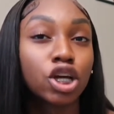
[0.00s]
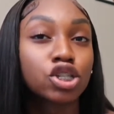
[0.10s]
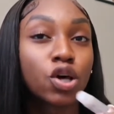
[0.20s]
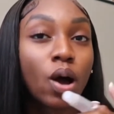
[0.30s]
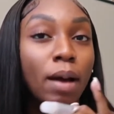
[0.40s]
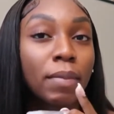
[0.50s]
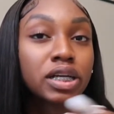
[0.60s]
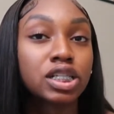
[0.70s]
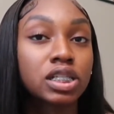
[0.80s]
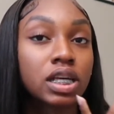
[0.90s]
So I might
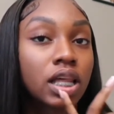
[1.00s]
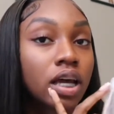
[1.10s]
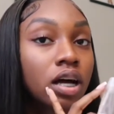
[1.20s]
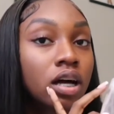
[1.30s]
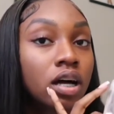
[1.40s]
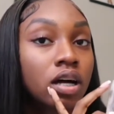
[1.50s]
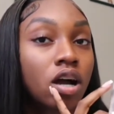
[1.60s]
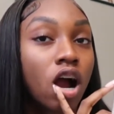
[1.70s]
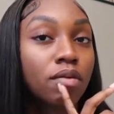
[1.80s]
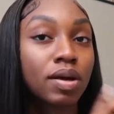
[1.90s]
just get like a
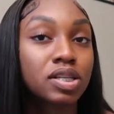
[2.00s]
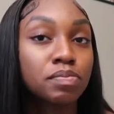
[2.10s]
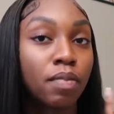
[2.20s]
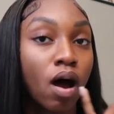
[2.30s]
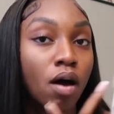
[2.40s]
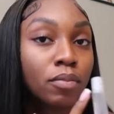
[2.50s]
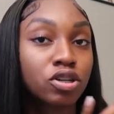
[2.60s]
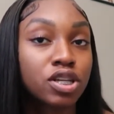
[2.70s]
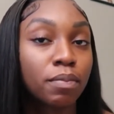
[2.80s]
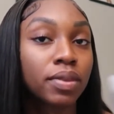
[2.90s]
Carmex balm or
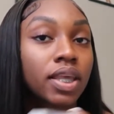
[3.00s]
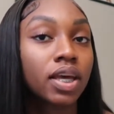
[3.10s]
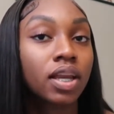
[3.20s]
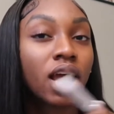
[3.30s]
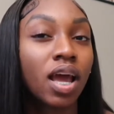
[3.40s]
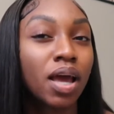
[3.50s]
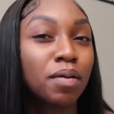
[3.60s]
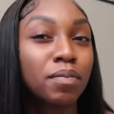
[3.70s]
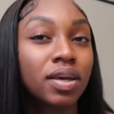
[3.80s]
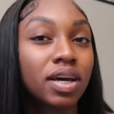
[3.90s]
something
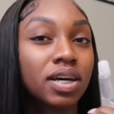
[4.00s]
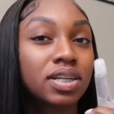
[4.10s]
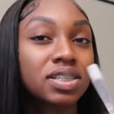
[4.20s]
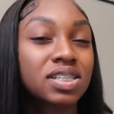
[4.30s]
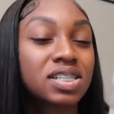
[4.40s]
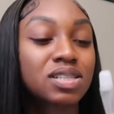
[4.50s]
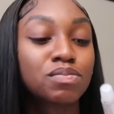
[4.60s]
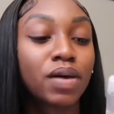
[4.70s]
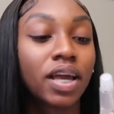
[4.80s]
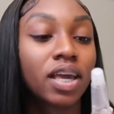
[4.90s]
because this
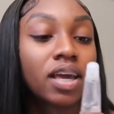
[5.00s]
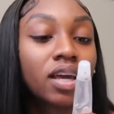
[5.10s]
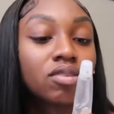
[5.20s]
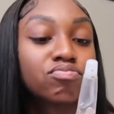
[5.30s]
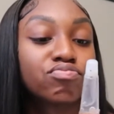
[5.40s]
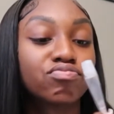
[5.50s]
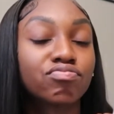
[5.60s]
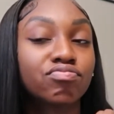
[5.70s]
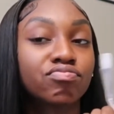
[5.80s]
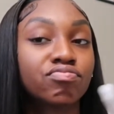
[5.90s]
might get
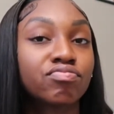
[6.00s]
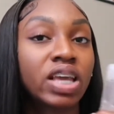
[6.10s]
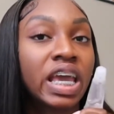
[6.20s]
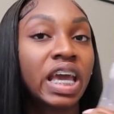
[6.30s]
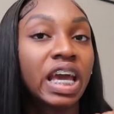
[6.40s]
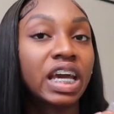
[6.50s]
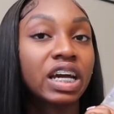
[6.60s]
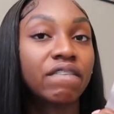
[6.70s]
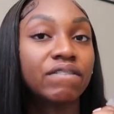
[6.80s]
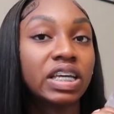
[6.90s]

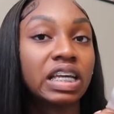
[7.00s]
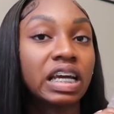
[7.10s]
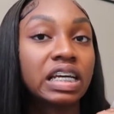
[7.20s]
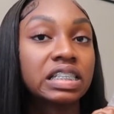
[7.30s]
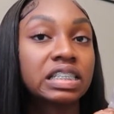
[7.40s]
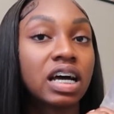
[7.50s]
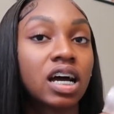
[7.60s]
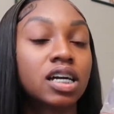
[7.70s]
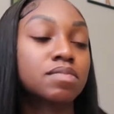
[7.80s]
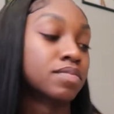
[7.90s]
inconvenient at
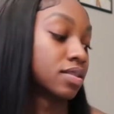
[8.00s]
times.